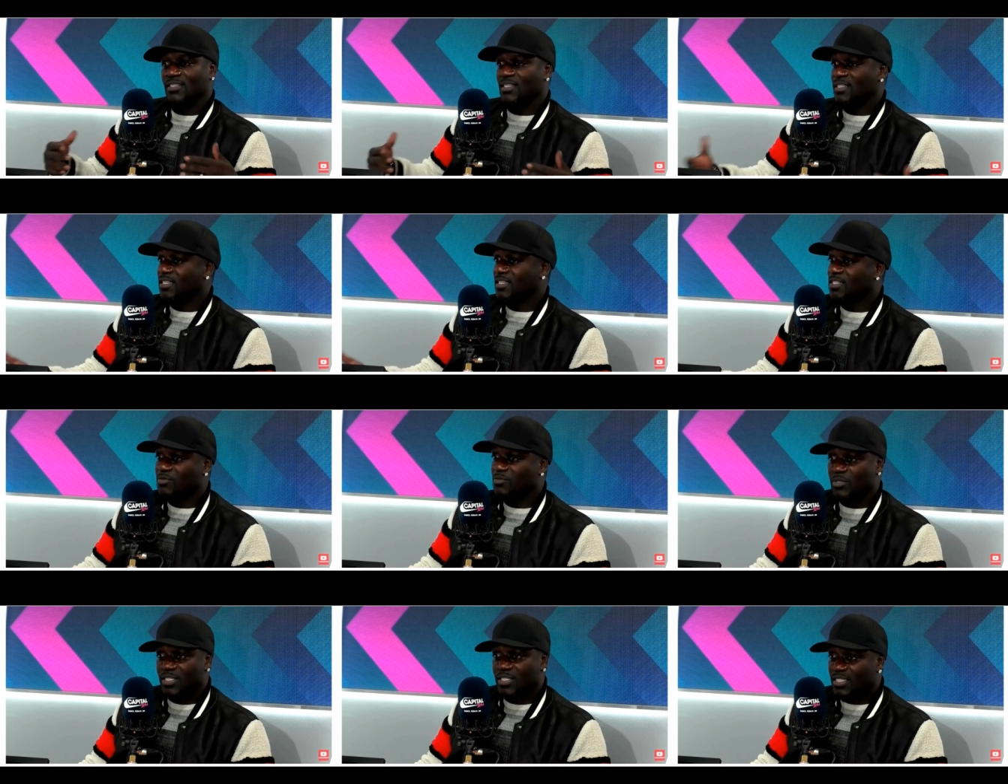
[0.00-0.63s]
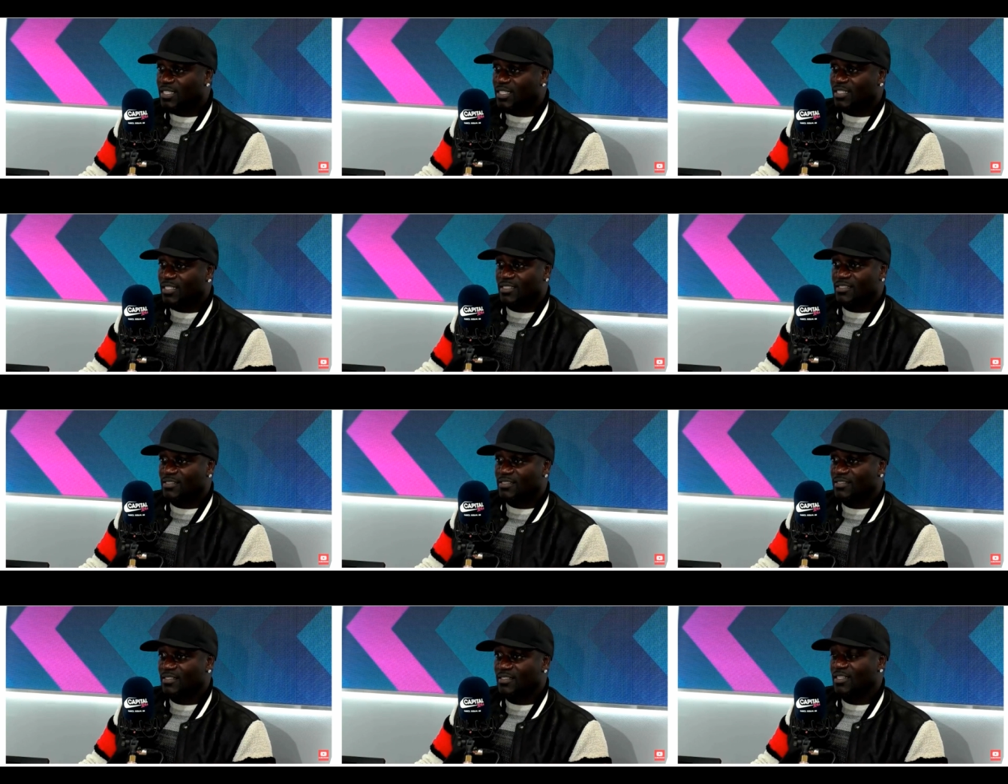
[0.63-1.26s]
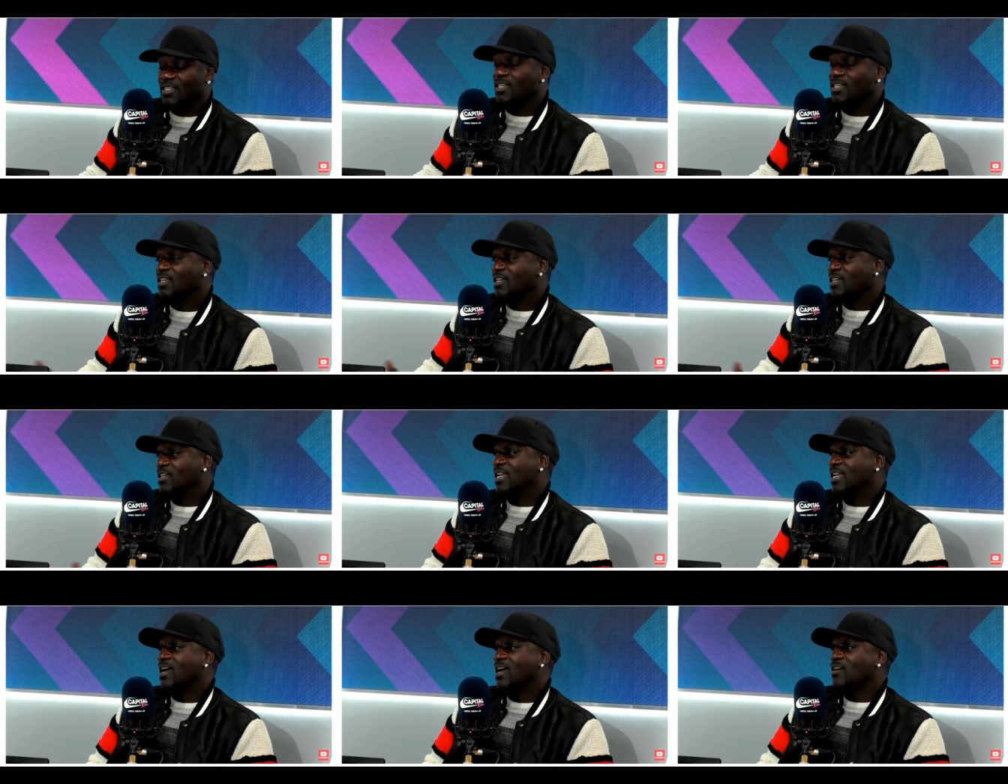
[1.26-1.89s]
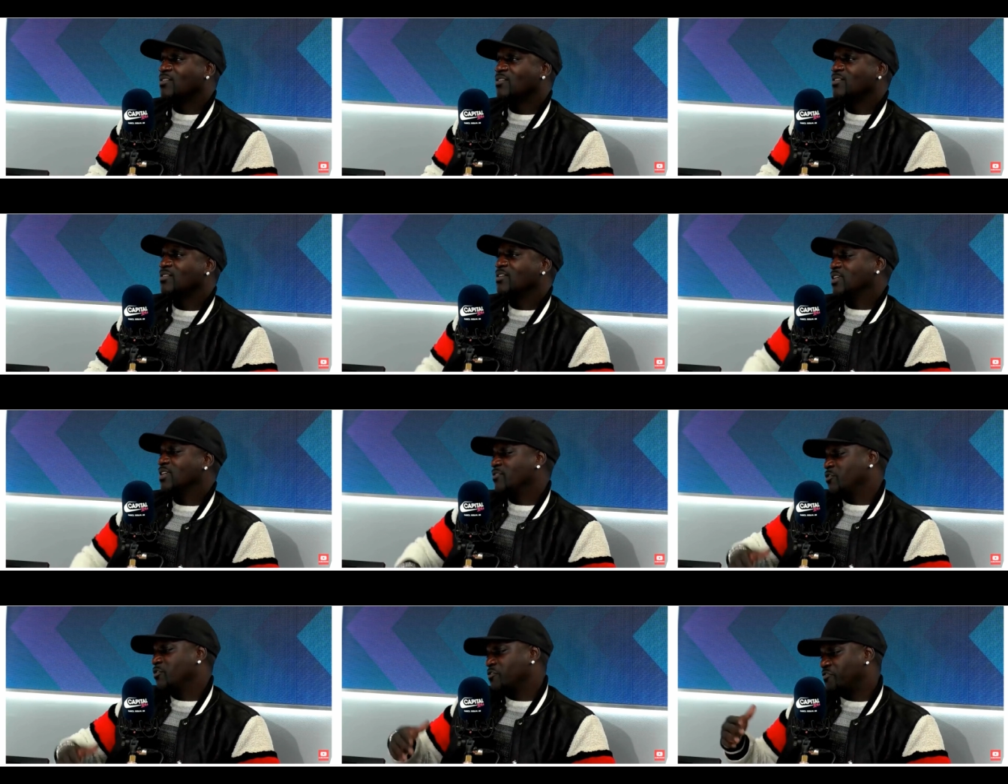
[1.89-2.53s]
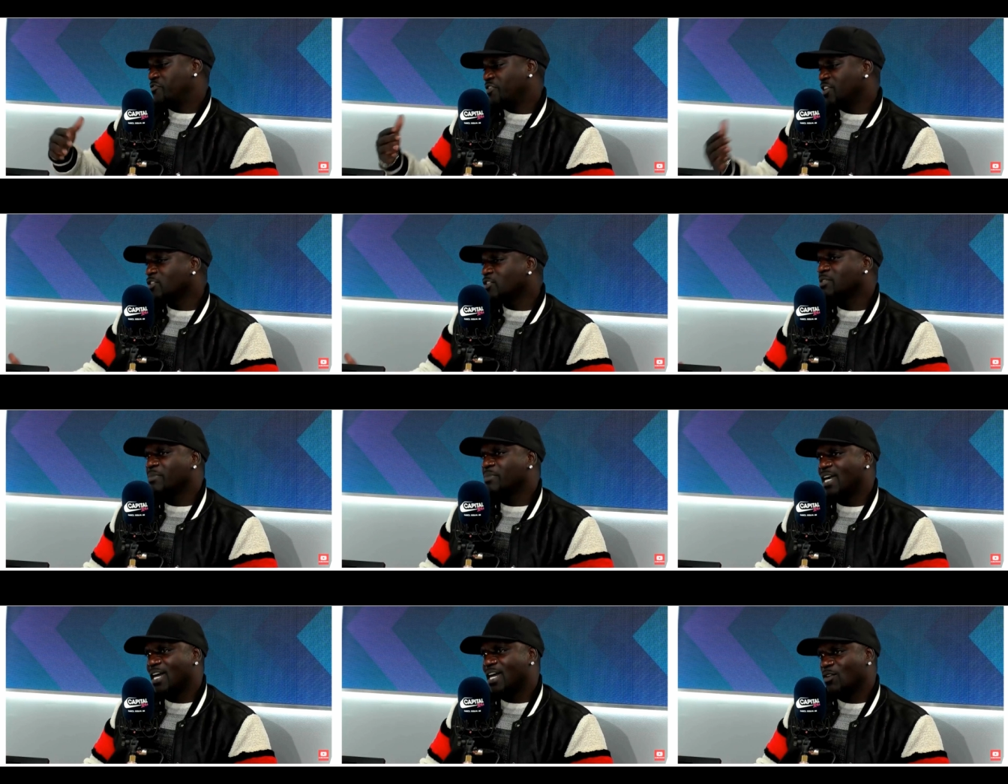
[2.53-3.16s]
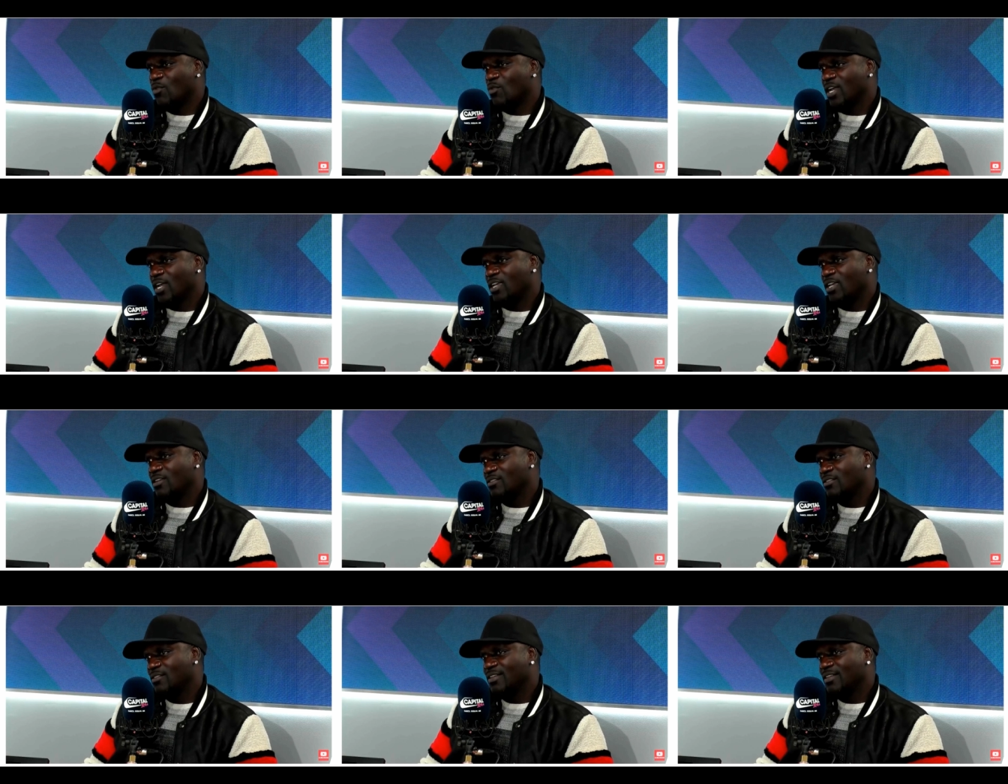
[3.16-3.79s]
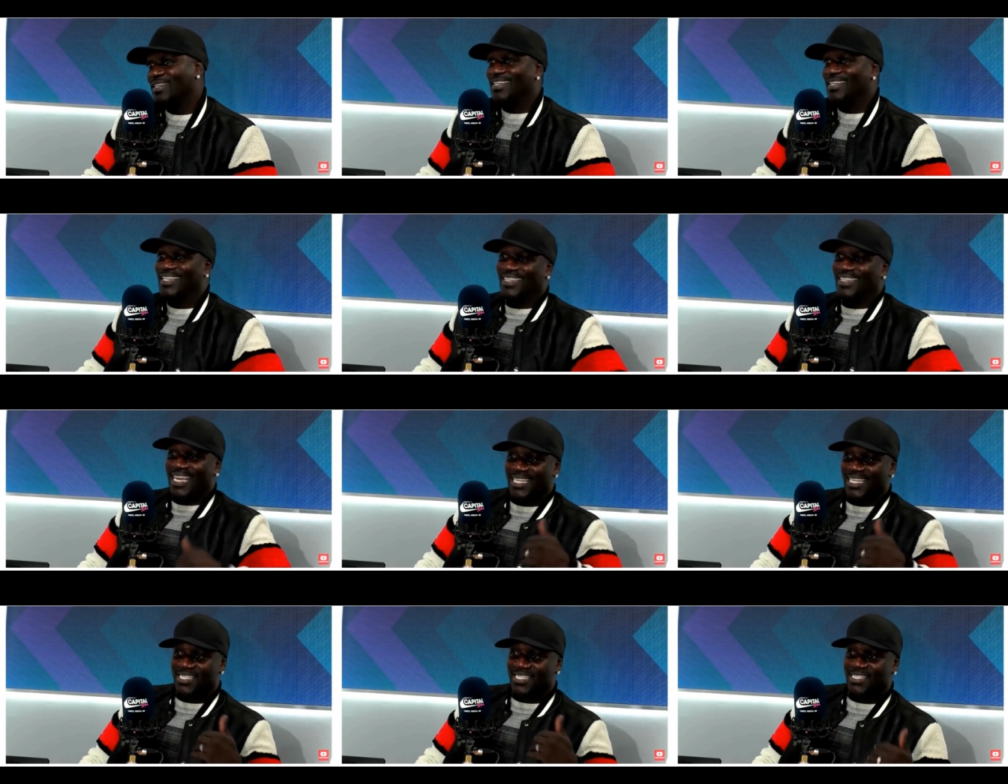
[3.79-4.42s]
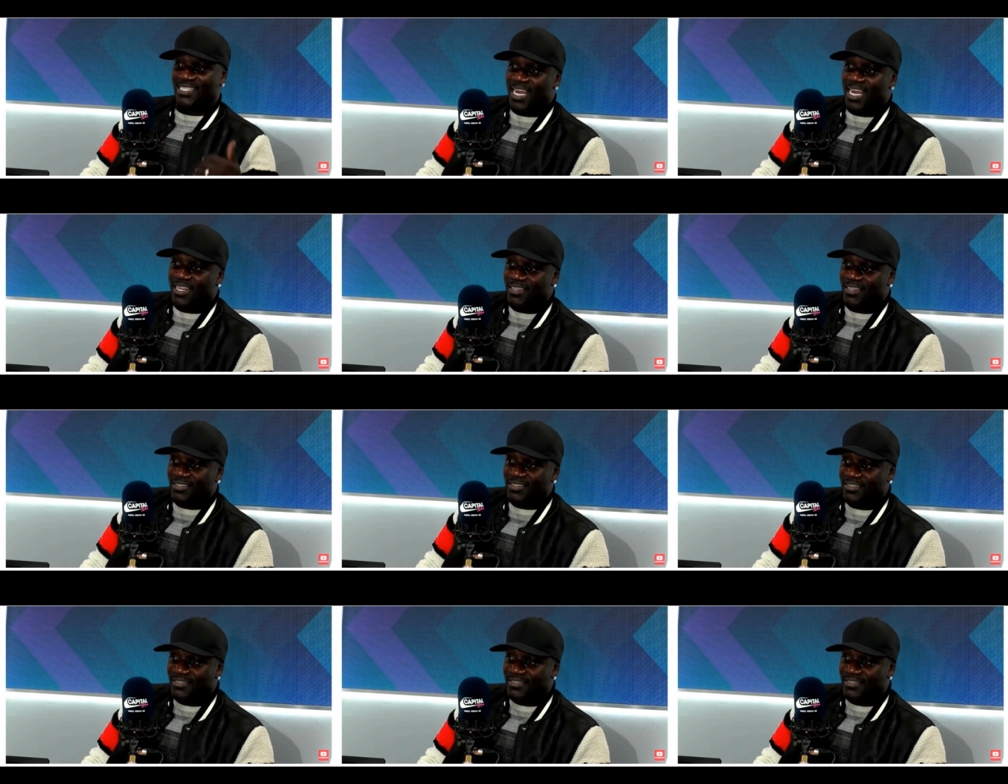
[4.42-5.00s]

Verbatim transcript: it is what it is. Now, if you feel some kind of way that he said it,